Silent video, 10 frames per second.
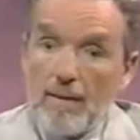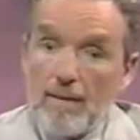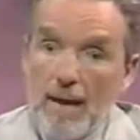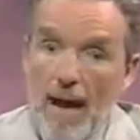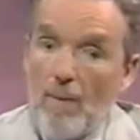
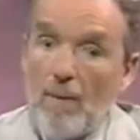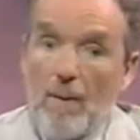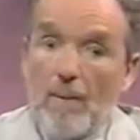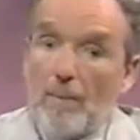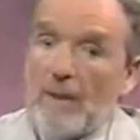Now,
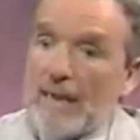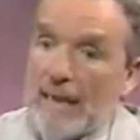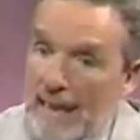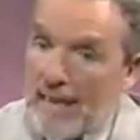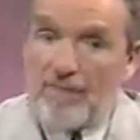
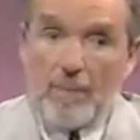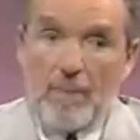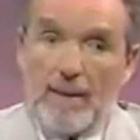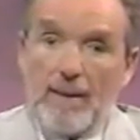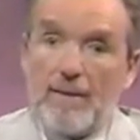believe
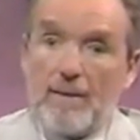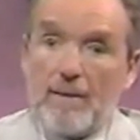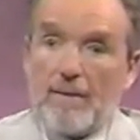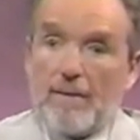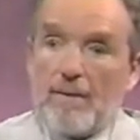me,
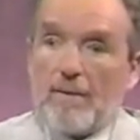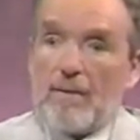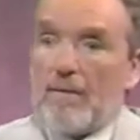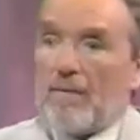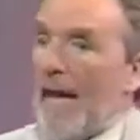
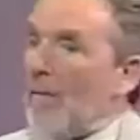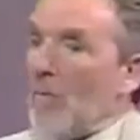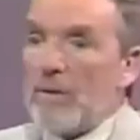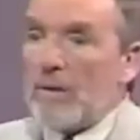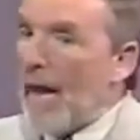that
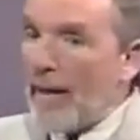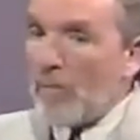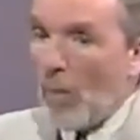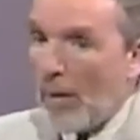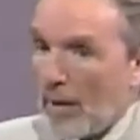would
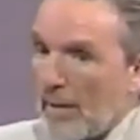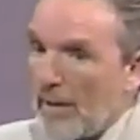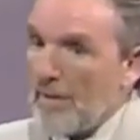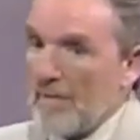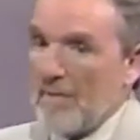not work